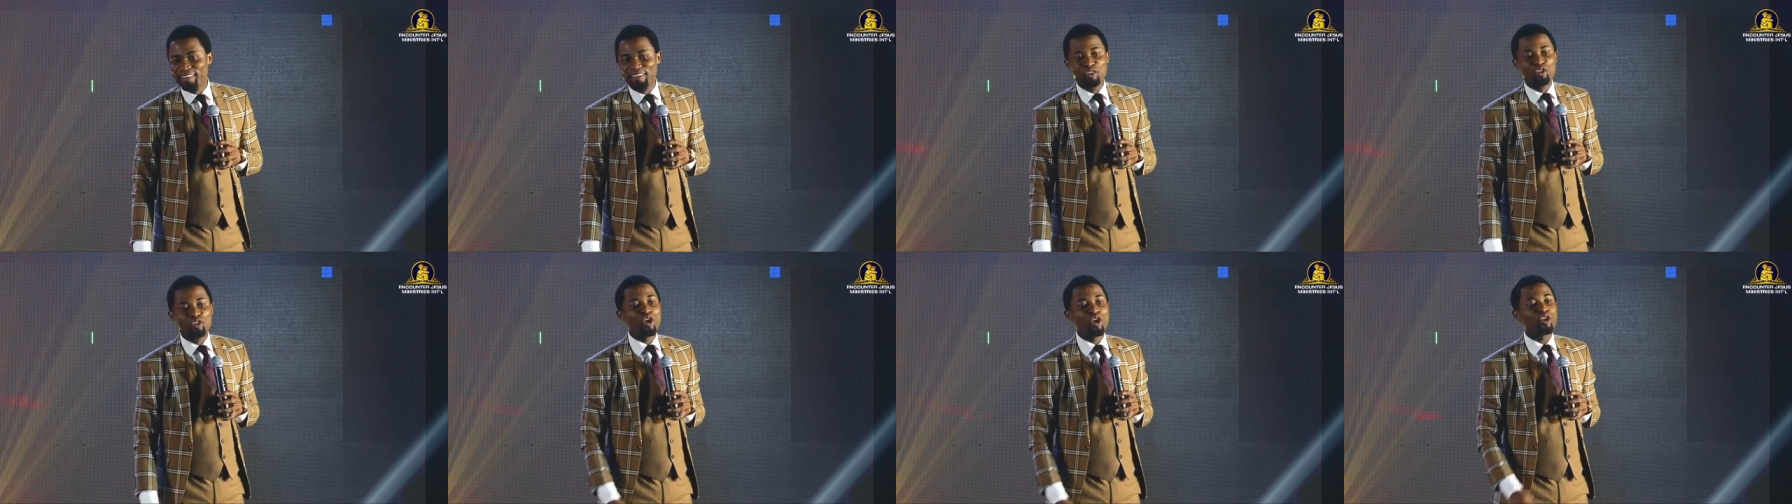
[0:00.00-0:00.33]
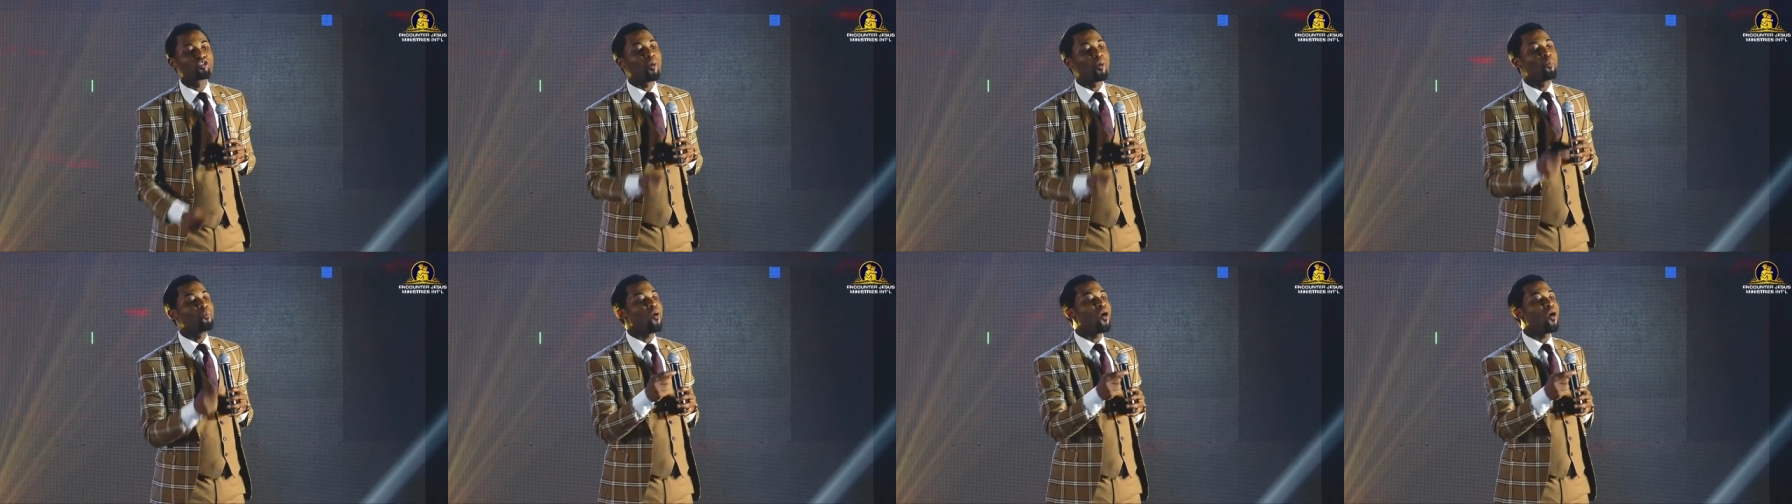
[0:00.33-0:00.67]

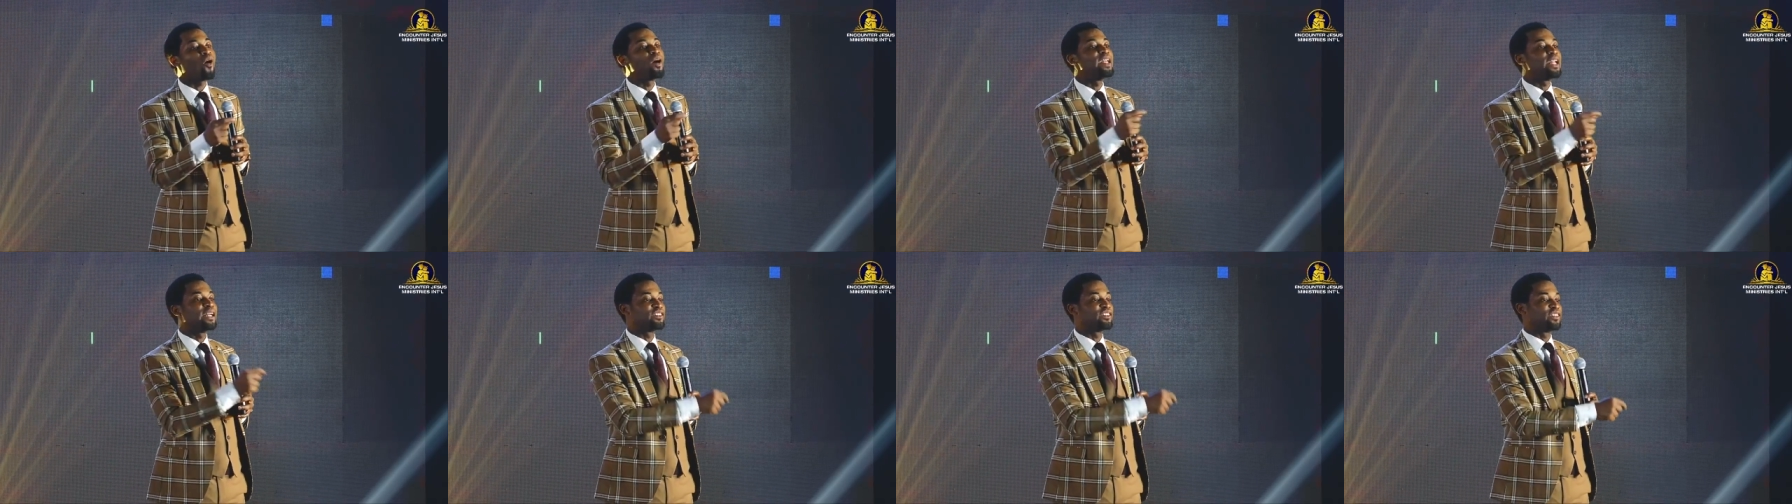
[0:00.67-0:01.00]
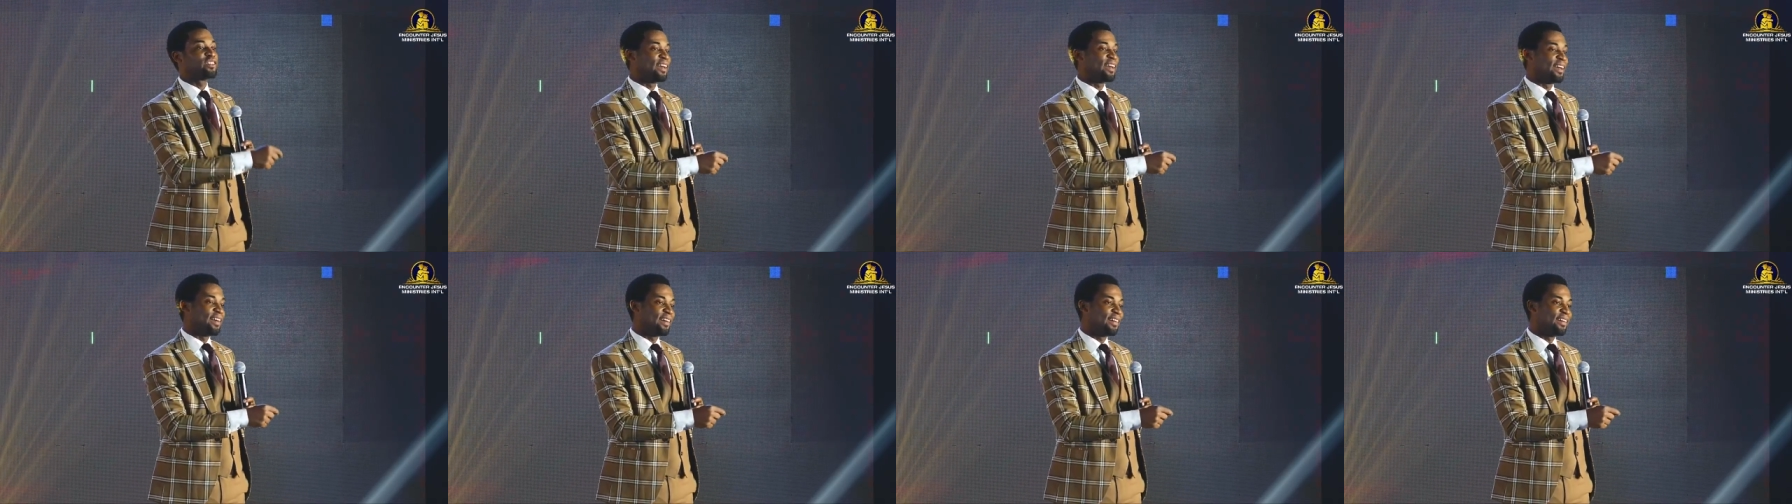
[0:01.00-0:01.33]
Dr. Paul Enenche
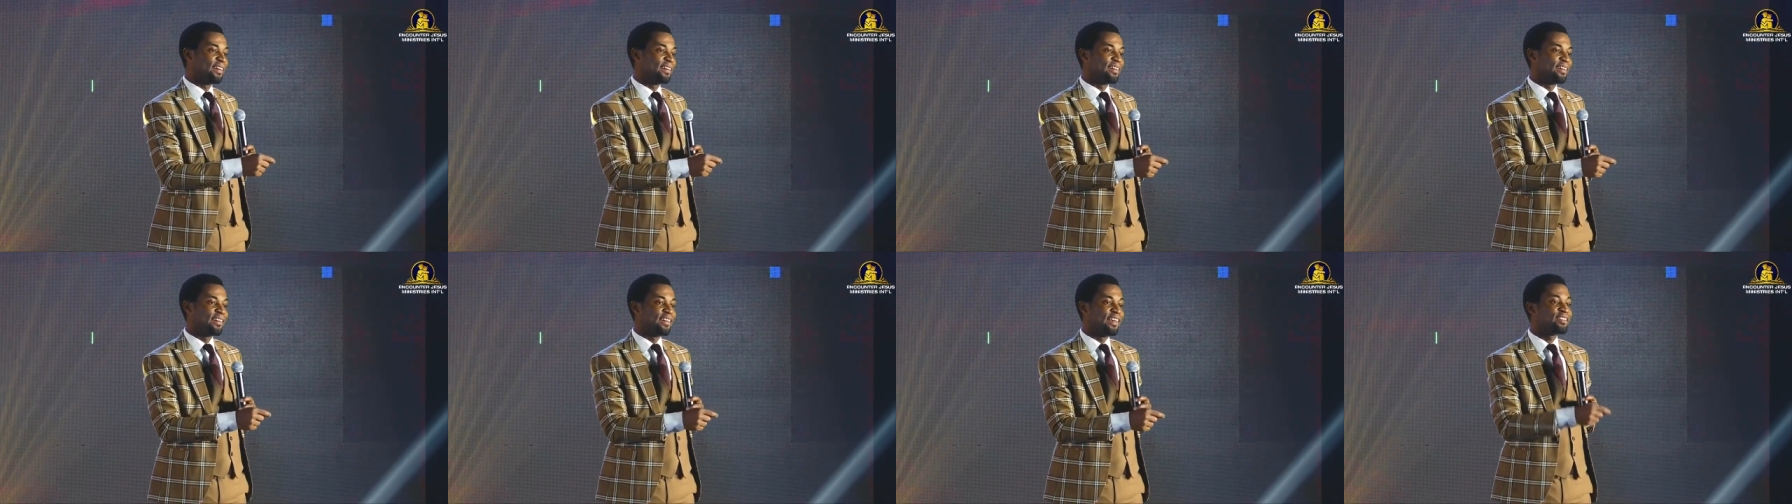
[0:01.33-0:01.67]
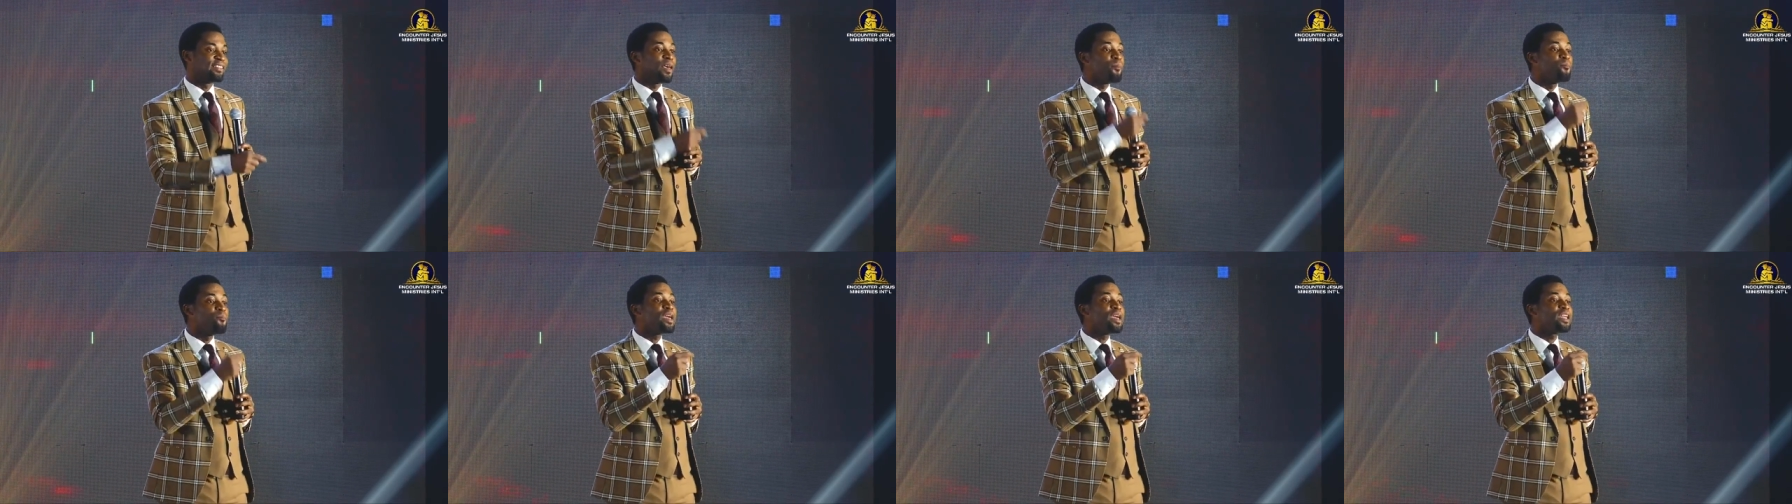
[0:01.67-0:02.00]

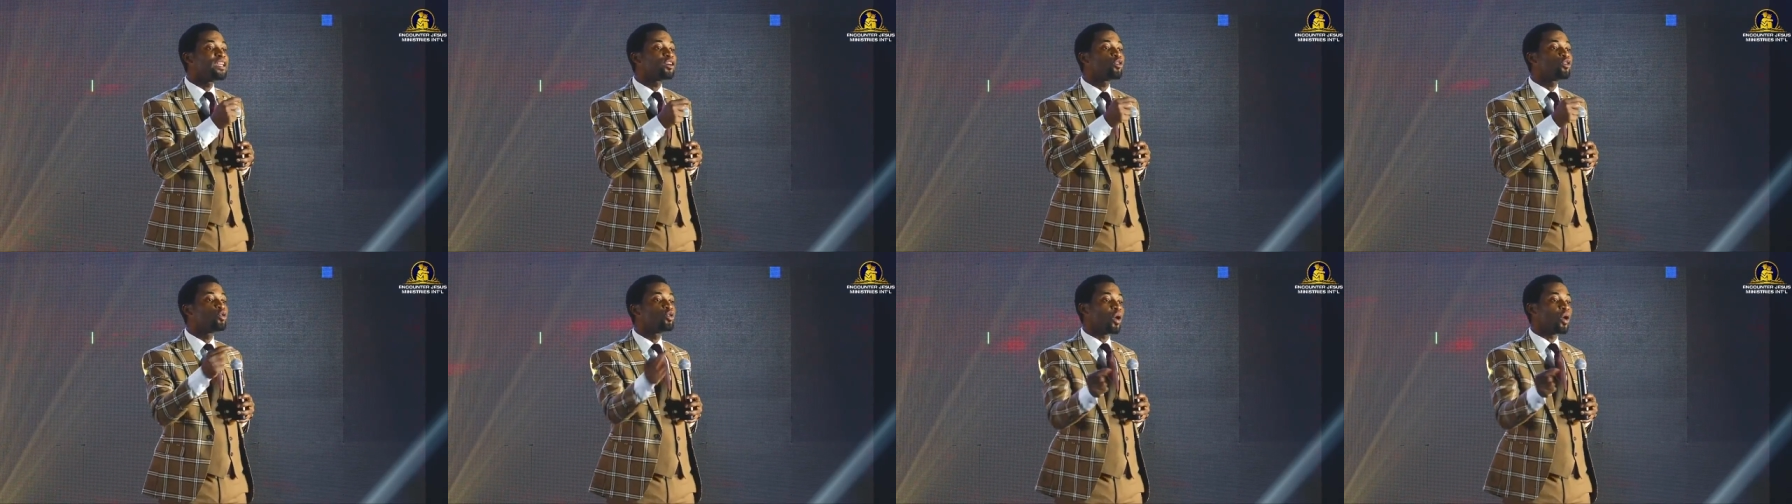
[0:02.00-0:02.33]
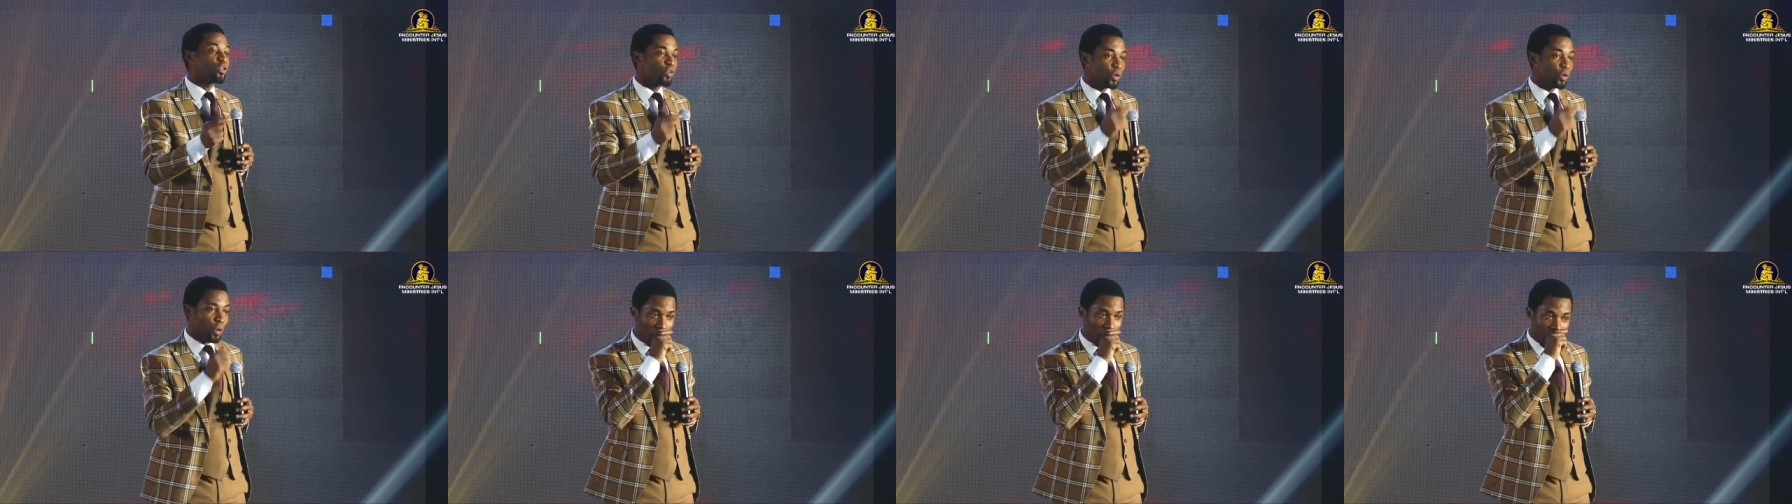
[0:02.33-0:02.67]
is a medical
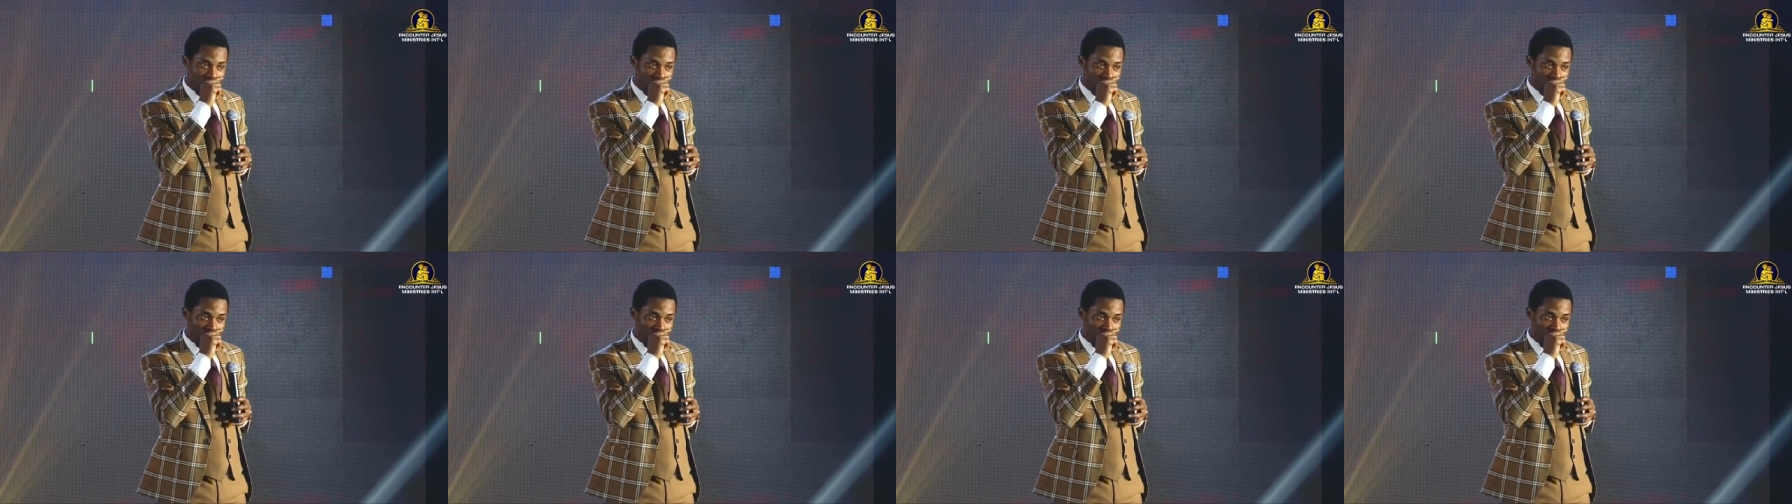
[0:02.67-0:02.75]
doctor.